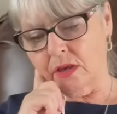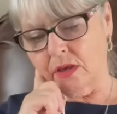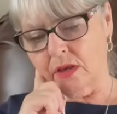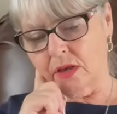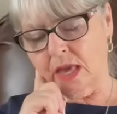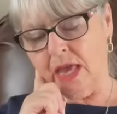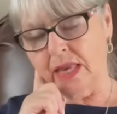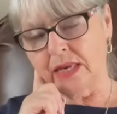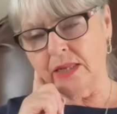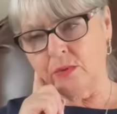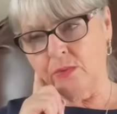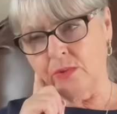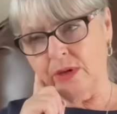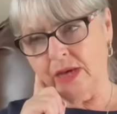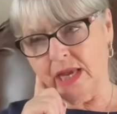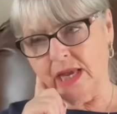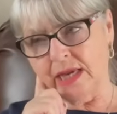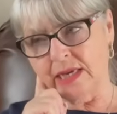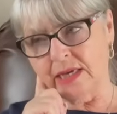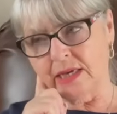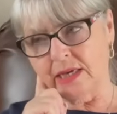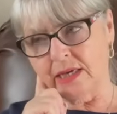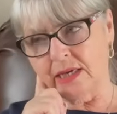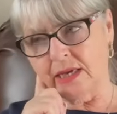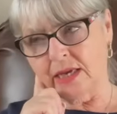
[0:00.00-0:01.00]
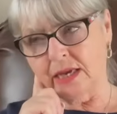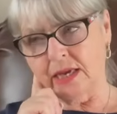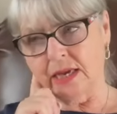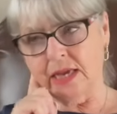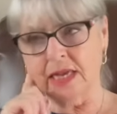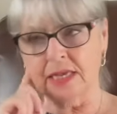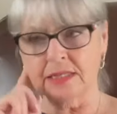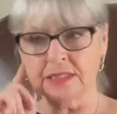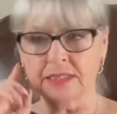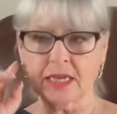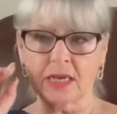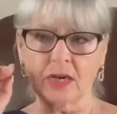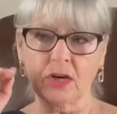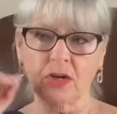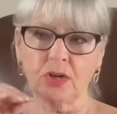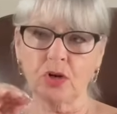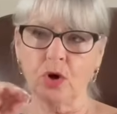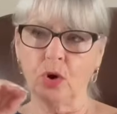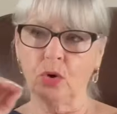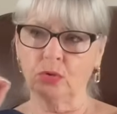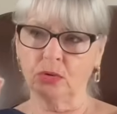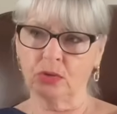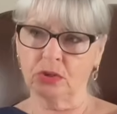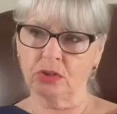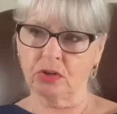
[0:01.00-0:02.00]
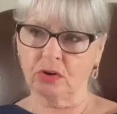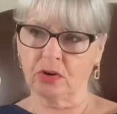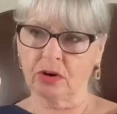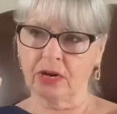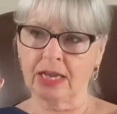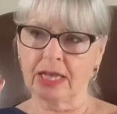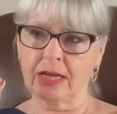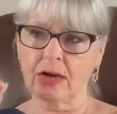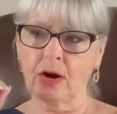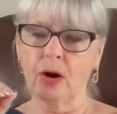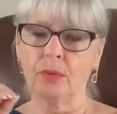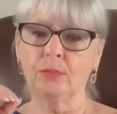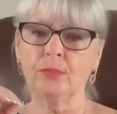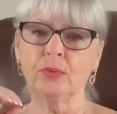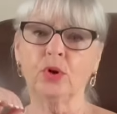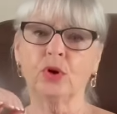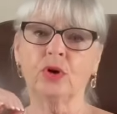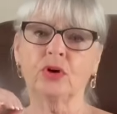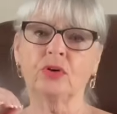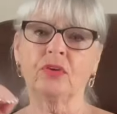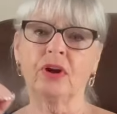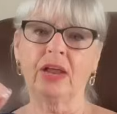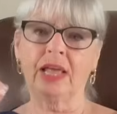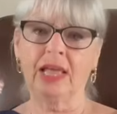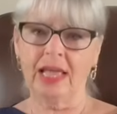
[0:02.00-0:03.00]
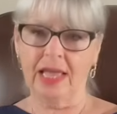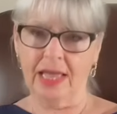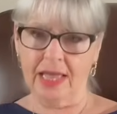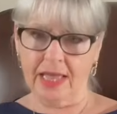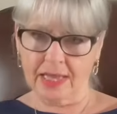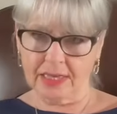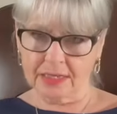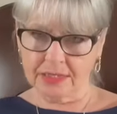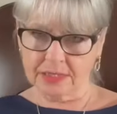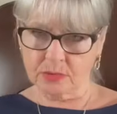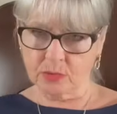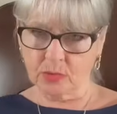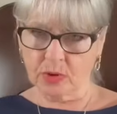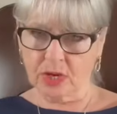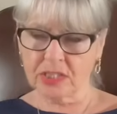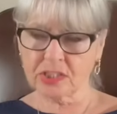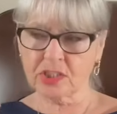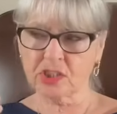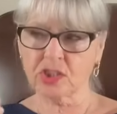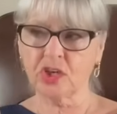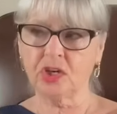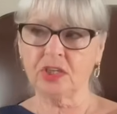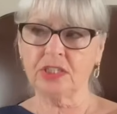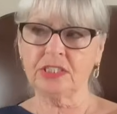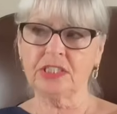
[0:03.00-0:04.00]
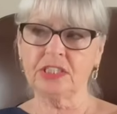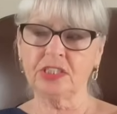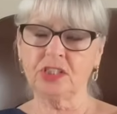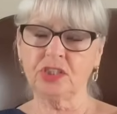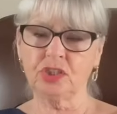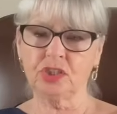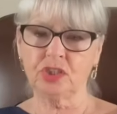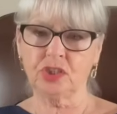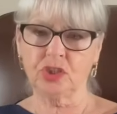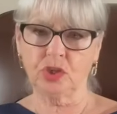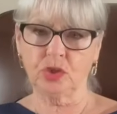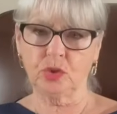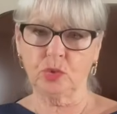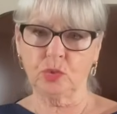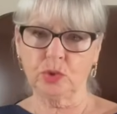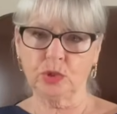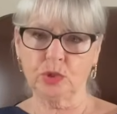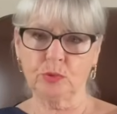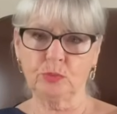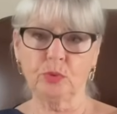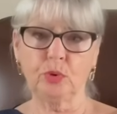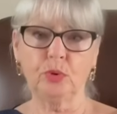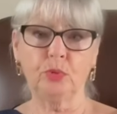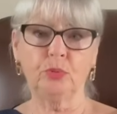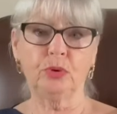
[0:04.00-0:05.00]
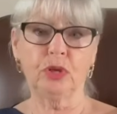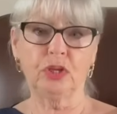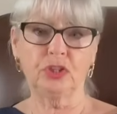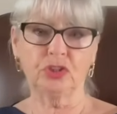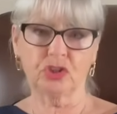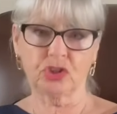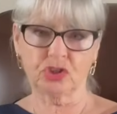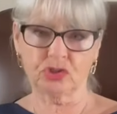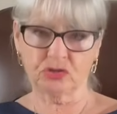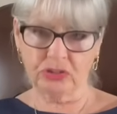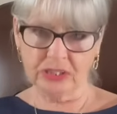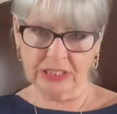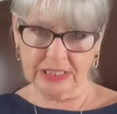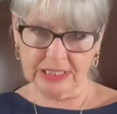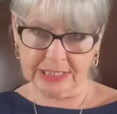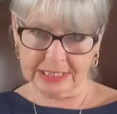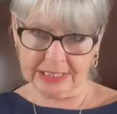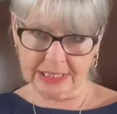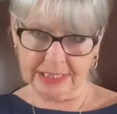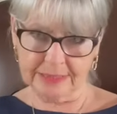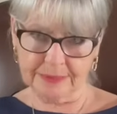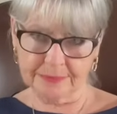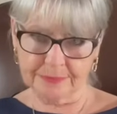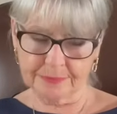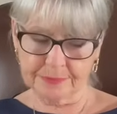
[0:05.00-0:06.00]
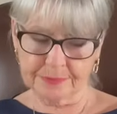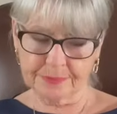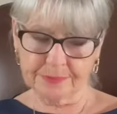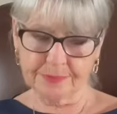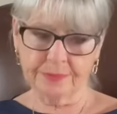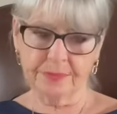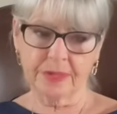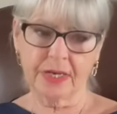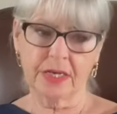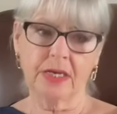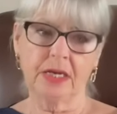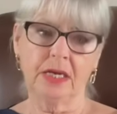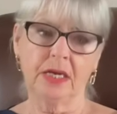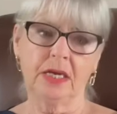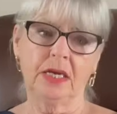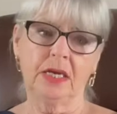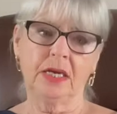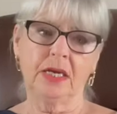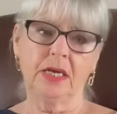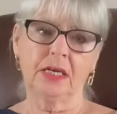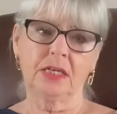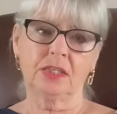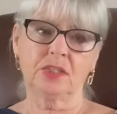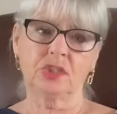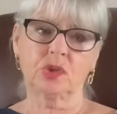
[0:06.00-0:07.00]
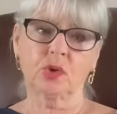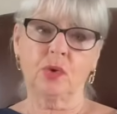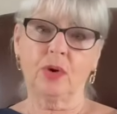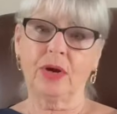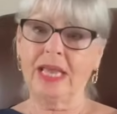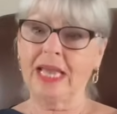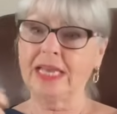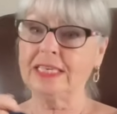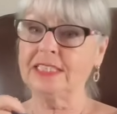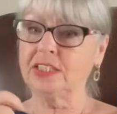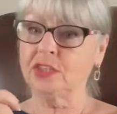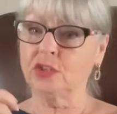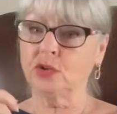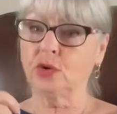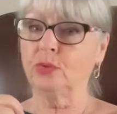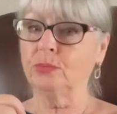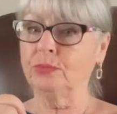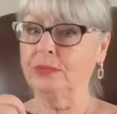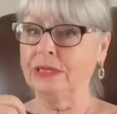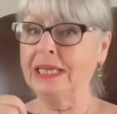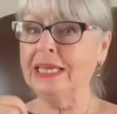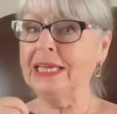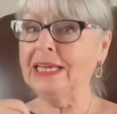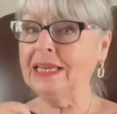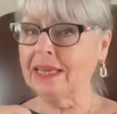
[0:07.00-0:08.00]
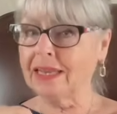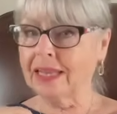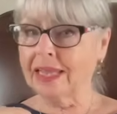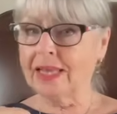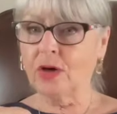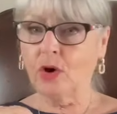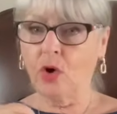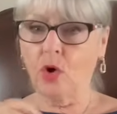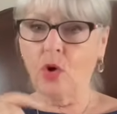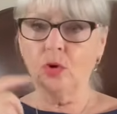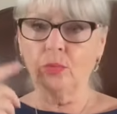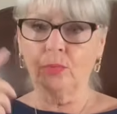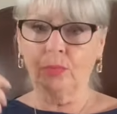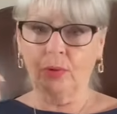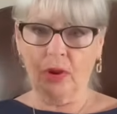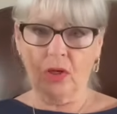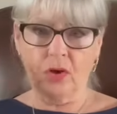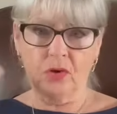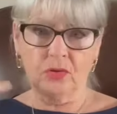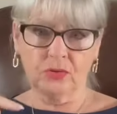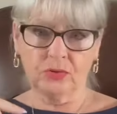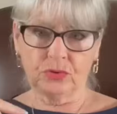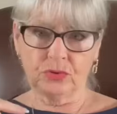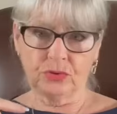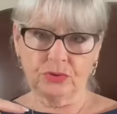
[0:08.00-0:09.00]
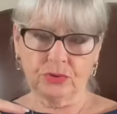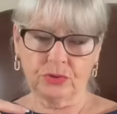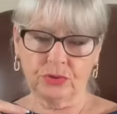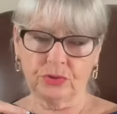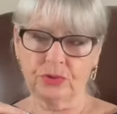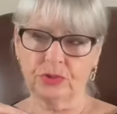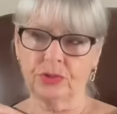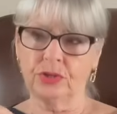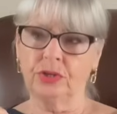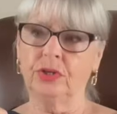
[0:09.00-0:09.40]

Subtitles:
Anyway, as I got older and I got more grey hairs, what I started to do was put blonde streaks in. So I ended up nearly all blonde.